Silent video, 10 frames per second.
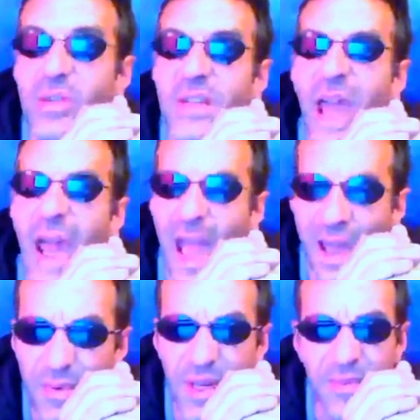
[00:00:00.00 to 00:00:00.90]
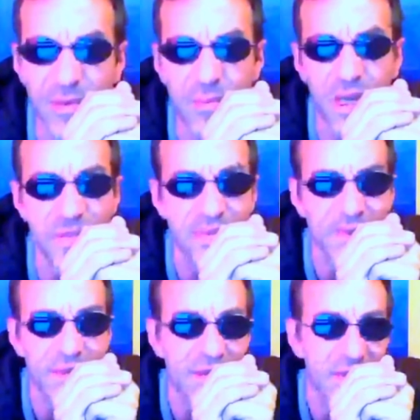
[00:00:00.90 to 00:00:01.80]
talked every day for
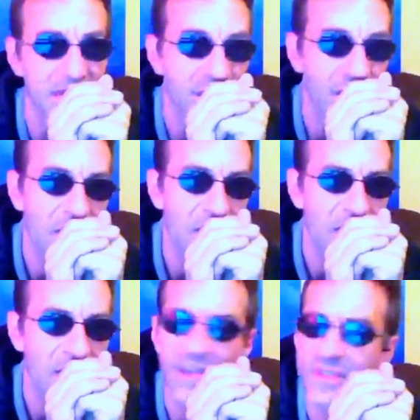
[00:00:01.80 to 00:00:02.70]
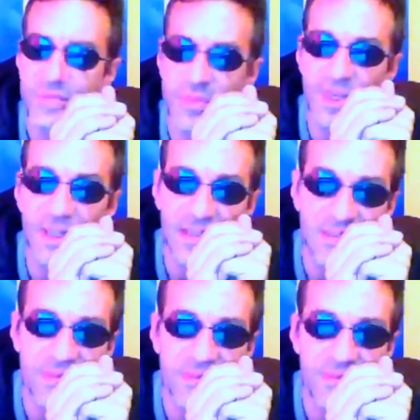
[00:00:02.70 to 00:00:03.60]
months. It's really,
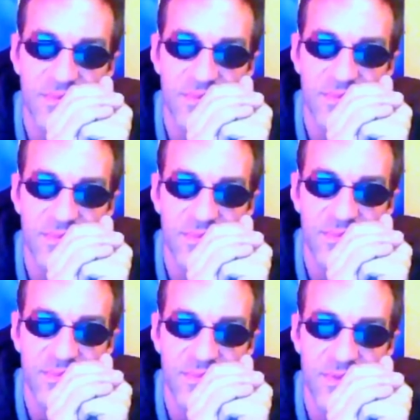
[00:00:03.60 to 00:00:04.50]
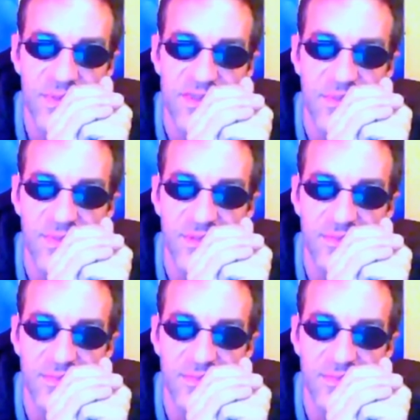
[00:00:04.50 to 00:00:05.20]
it's really something.